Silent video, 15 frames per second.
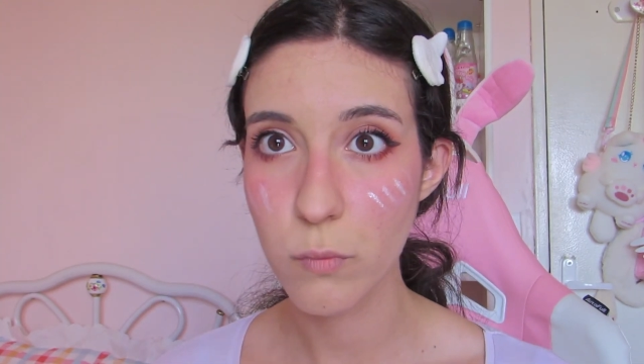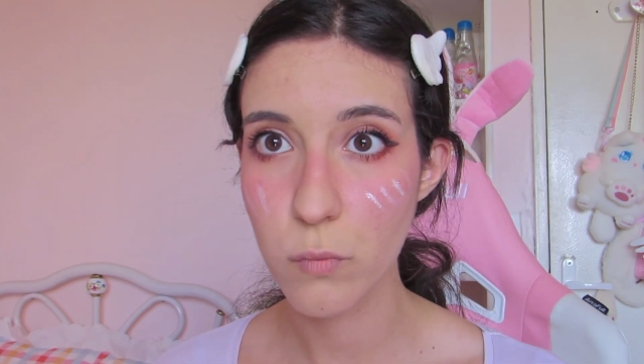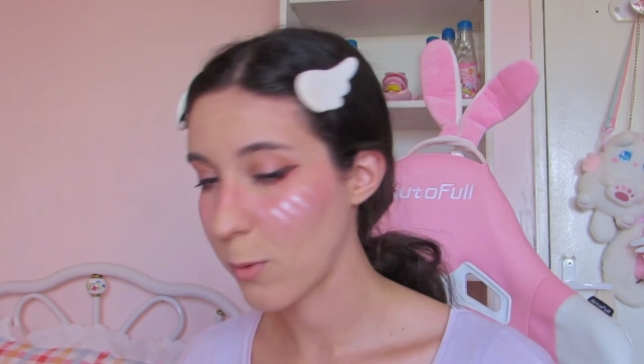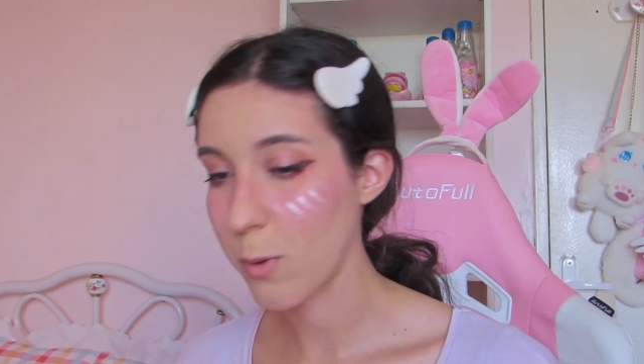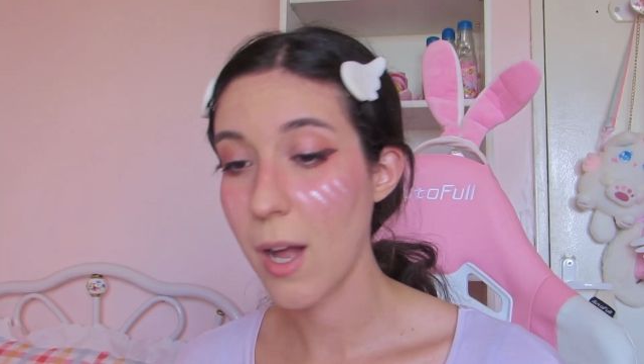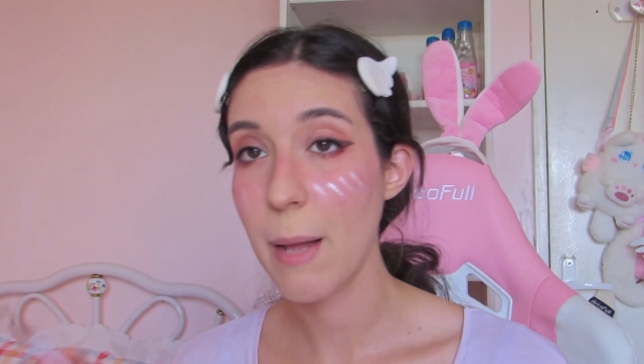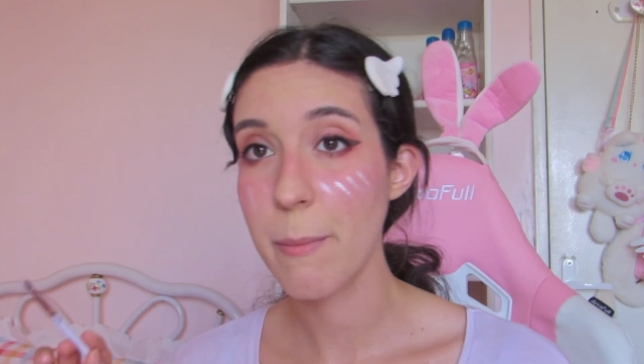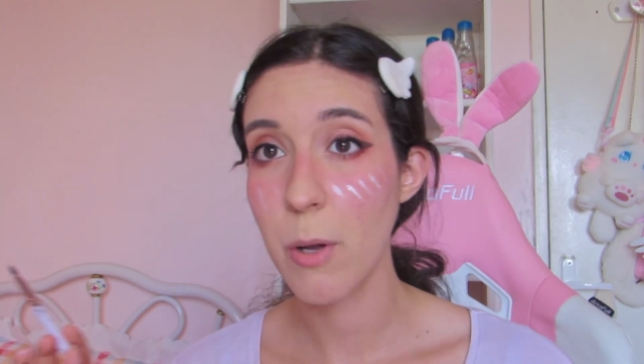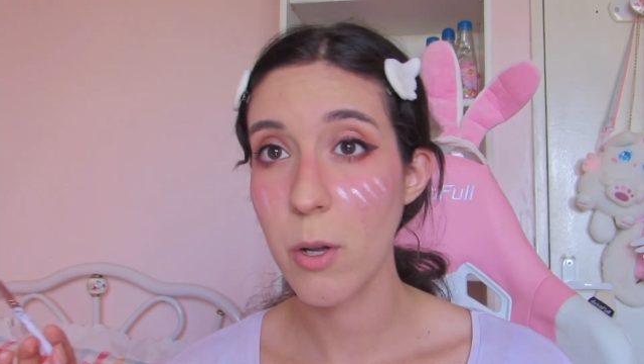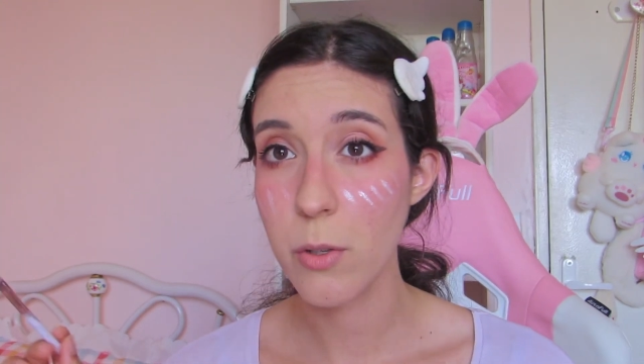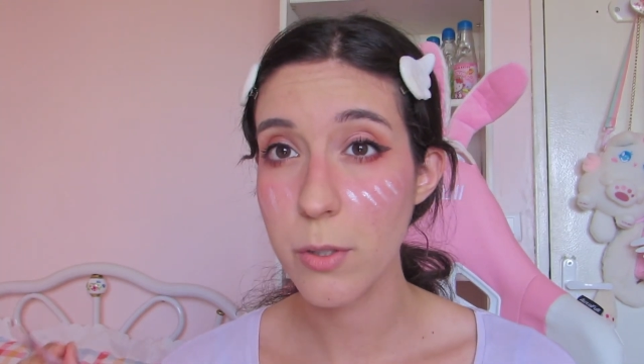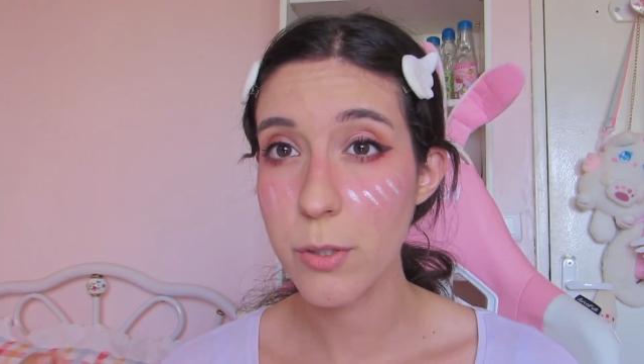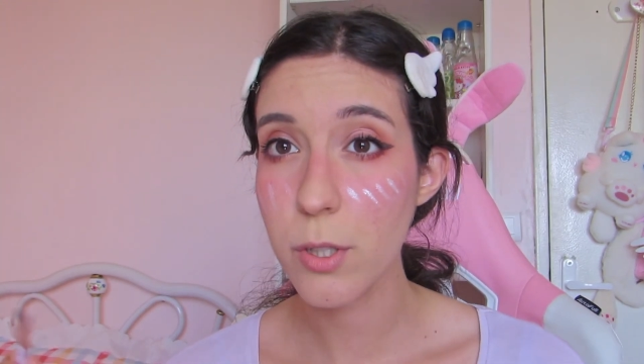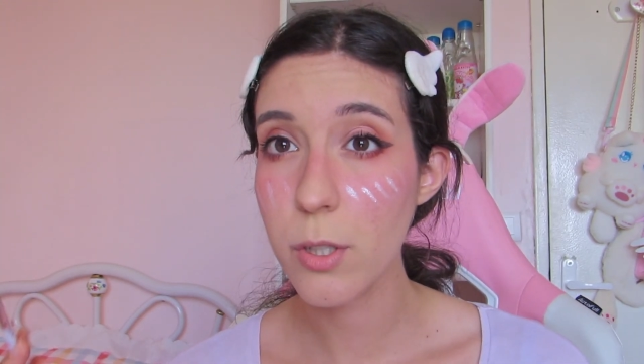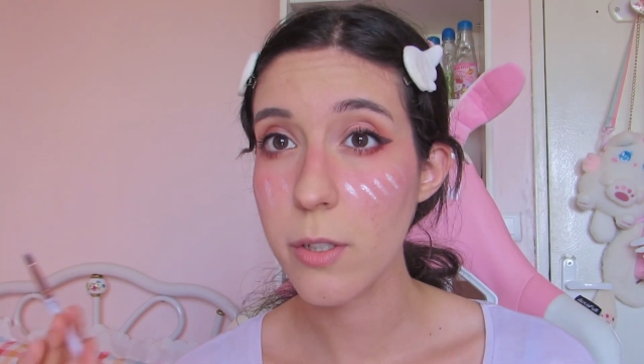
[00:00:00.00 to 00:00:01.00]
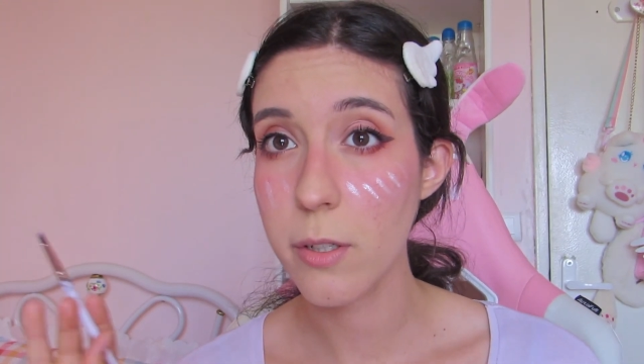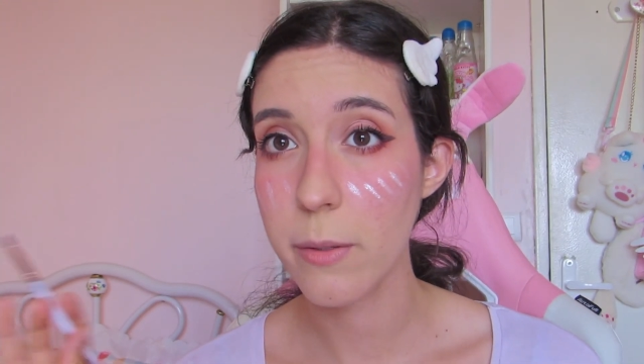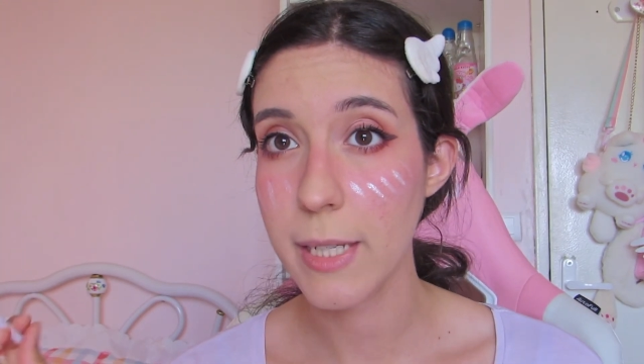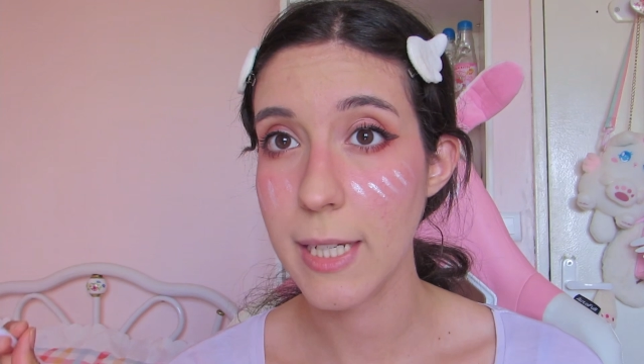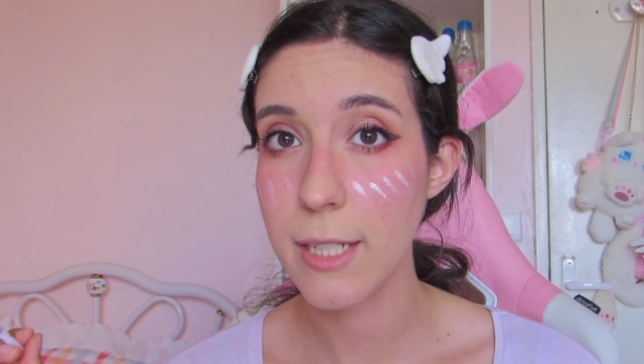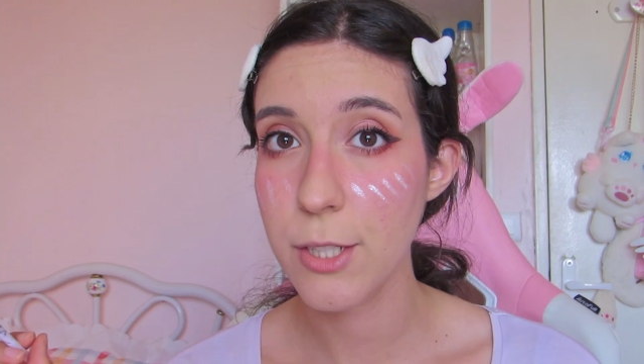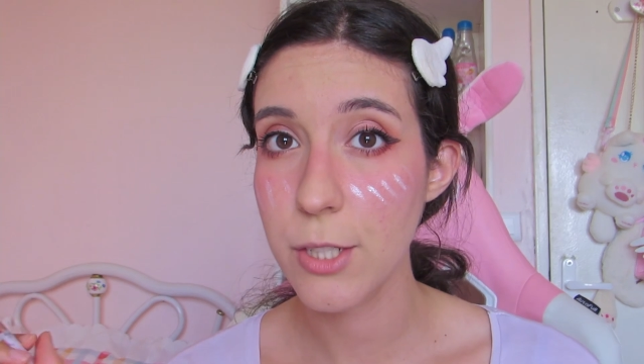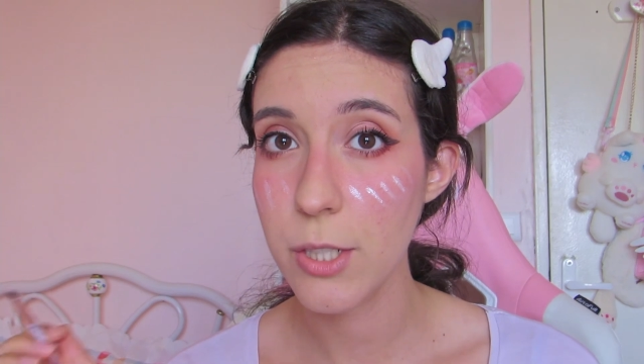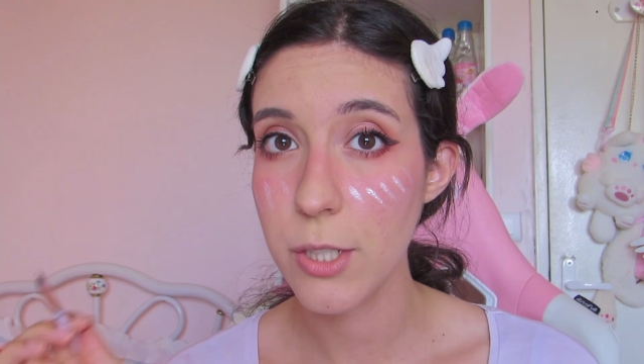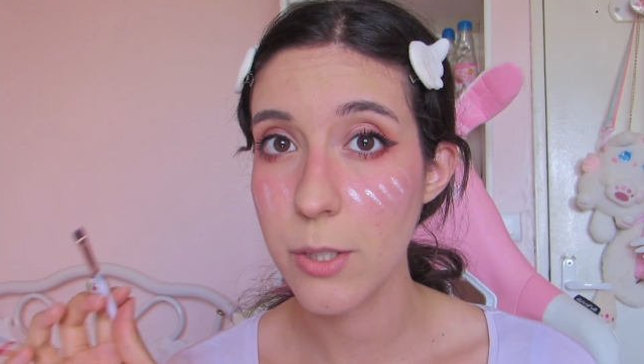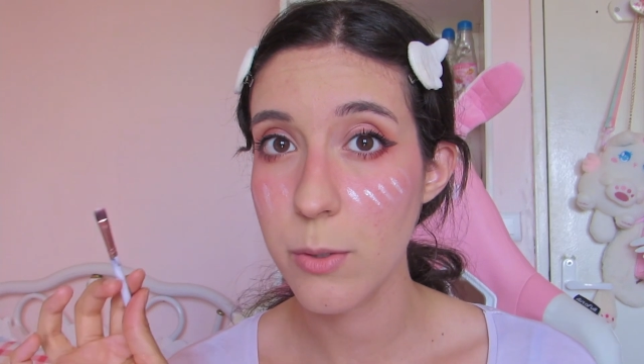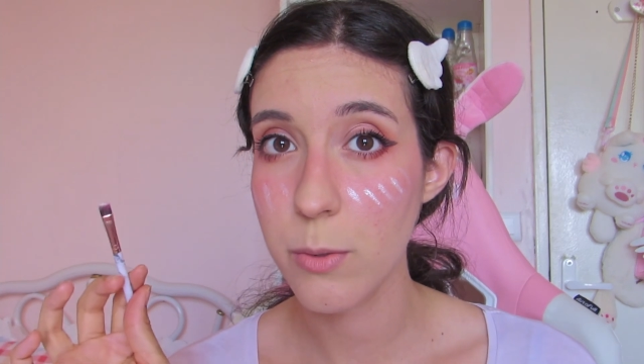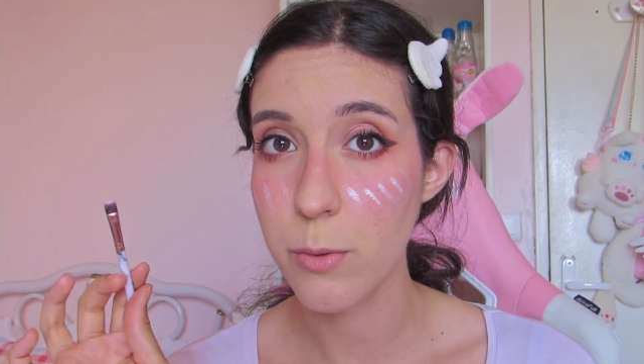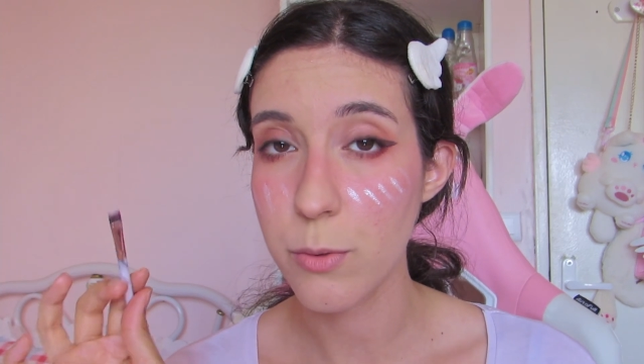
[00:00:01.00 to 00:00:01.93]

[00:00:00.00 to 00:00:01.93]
I'm also going to